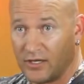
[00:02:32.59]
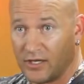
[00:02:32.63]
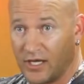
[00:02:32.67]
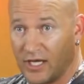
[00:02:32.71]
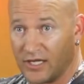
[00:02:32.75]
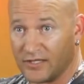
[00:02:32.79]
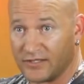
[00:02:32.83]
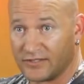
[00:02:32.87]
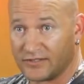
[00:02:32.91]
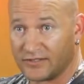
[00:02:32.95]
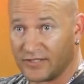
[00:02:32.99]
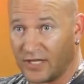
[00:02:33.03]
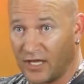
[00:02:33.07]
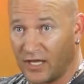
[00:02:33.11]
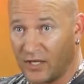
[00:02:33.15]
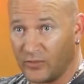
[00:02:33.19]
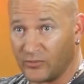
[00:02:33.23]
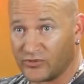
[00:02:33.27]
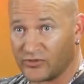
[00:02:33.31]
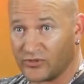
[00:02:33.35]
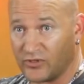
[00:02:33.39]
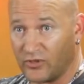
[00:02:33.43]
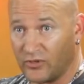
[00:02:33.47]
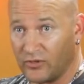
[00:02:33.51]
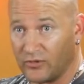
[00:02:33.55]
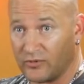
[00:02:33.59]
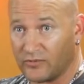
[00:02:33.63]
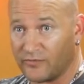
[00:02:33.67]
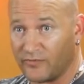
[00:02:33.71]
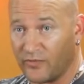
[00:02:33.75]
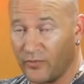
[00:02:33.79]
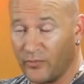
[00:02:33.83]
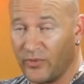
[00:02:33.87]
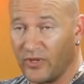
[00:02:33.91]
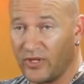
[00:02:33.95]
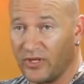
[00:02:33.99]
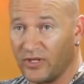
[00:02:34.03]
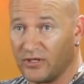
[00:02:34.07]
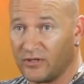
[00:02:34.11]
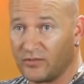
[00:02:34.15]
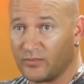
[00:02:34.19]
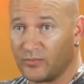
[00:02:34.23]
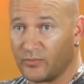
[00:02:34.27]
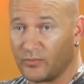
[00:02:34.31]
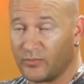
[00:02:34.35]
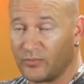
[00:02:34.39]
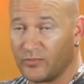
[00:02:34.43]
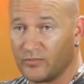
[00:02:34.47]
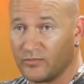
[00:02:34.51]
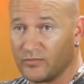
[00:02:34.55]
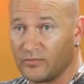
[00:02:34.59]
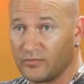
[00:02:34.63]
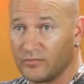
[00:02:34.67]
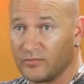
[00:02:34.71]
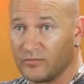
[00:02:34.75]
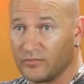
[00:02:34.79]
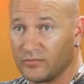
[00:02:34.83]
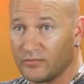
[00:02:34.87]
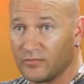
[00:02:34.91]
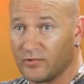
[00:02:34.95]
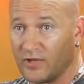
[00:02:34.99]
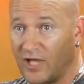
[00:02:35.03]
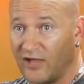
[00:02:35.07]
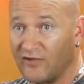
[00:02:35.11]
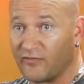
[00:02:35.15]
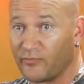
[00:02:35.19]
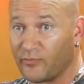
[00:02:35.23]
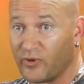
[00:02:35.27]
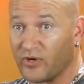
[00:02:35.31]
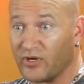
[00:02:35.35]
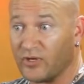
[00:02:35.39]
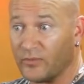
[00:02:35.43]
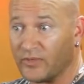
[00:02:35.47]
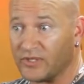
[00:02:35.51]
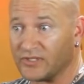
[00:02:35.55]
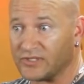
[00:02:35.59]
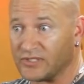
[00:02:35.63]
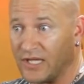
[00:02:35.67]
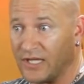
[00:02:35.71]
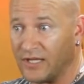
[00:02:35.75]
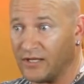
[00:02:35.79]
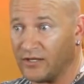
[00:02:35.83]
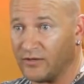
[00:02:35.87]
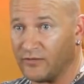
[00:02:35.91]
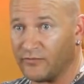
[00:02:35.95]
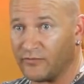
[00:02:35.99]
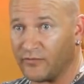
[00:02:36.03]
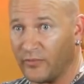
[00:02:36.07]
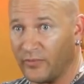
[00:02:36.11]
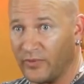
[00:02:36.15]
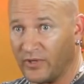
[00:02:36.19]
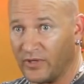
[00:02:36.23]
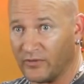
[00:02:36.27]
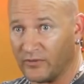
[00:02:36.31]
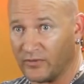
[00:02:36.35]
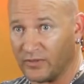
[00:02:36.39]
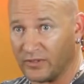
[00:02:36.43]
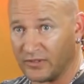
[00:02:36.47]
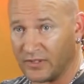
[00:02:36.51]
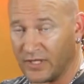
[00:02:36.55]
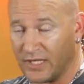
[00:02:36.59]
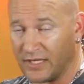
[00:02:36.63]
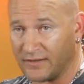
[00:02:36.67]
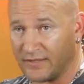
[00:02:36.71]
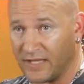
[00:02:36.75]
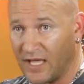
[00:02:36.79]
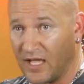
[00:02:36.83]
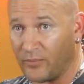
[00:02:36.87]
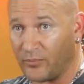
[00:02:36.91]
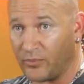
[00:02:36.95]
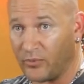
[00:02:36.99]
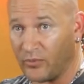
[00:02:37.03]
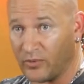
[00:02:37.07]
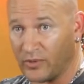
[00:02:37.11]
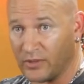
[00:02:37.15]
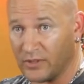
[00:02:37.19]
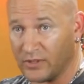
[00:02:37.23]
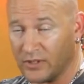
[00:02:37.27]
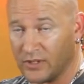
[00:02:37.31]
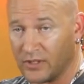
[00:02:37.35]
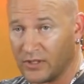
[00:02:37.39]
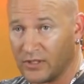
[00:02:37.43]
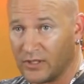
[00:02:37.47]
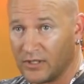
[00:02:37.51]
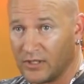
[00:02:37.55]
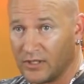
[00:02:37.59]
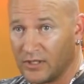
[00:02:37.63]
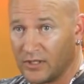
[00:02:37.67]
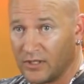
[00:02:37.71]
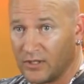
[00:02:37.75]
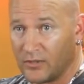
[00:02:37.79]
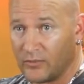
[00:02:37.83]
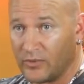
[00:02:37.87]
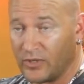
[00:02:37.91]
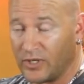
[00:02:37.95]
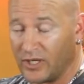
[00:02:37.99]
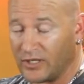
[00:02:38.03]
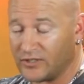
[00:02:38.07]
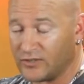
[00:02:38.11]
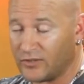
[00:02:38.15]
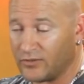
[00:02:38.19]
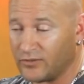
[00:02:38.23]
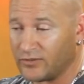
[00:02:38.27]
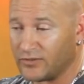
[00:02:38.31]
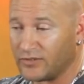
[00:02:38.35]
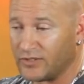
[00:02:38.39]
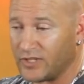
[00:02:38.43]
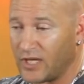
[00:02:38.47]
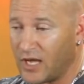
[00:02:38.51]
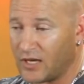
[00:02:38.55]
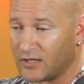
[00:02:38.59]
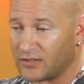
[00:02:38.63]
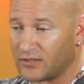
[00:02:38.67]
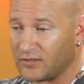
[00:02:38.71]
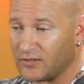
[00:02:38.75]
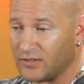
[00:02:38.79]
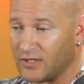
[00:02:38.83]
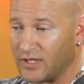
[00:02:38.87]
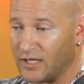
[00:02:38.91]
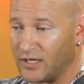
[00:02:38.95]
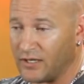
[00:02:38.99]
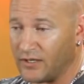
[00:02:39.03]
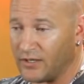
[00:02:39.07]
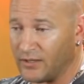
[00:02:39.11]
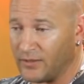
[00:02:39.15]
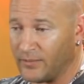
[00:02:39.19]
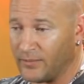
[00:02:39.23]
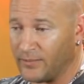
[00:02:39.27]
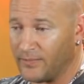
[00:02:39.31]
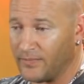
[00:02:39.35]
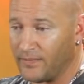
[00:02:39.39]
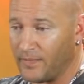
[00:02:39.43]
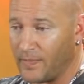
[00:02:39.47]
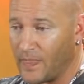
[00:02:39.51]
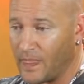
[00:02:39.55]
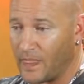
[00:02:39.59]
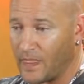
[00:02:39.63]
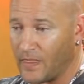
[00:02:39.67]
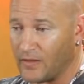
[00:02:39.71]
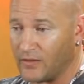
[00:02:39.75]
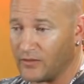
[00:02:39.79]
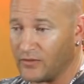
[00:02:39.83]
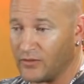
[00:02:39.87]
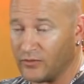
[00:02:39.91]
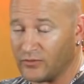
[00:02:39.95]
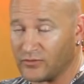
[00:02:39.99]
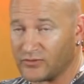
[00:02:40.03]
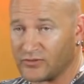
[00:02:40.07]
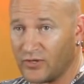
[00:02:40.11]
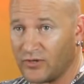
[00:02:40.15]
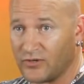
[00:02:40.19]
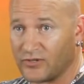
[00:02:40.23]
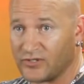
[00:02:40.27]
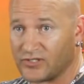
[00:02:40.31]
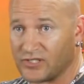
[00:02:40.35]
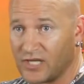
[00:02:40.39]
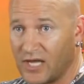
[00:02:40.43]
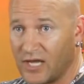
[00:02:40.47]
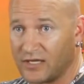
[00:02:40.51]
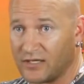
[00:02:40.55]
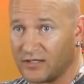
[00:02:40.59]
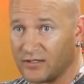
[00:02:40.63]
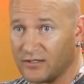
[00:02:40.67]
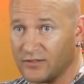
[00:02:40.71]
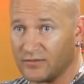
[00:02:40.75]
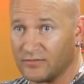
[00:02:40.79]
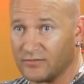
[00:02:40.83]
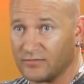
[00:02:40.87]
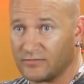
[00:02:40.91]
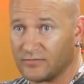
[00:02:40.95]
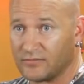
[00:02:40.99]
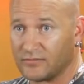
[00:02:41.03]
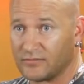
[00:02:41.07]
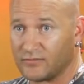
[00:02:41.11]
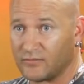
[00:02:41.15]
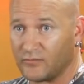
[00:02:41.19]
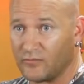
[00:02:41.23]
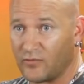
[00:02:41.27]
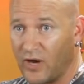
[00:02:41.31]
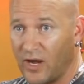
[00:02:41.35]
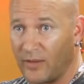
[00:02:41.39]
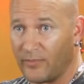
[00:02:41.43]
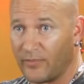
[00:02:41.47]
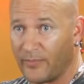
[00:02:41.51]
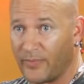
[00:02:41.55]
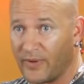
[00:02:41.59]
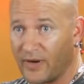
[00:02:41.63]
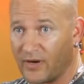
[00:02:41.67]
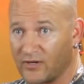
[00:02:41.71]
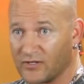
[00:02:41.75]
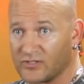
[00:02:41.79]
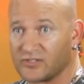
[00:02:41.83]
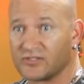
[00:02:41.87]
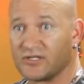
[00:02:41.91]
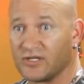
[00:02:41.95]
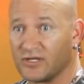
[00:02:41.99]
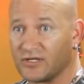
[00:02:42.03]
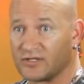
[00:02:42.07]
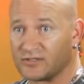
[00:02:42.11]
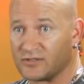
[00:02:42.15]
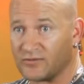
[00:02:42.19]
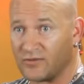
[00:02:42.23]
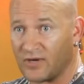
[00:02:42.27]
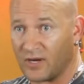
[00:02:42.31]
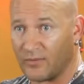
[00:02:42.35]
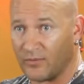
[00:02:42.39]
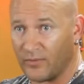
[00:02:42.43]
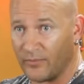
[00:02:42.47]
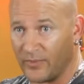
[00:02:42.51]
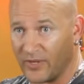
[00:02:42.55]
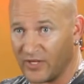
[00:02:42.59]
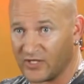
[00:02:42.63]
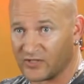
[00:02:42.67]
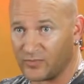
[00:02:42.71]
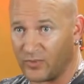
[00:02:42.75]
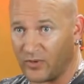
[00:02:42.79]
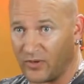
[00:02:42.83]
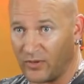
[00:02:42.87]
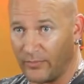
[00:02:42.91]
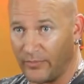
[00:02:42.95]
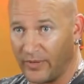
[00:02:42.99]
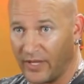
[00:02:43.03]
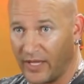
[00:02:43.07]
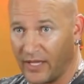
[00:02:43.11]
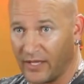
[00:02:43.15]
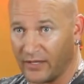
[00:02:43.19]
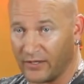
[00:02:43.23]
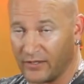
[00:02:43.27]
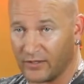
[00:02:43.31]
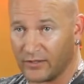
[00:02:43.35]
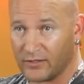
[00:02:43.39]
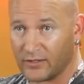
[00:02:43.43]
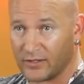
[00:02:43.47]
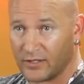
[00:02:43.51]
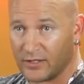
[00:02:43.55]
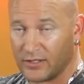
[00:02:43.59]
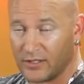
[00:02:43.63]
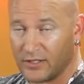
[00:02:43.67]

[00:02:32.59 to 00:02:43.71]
at the time. So for me, life pretty much ended for me at that point. But I told the doctor that, you know, as long as I can grab a pair of sticks and grab a baseball bat or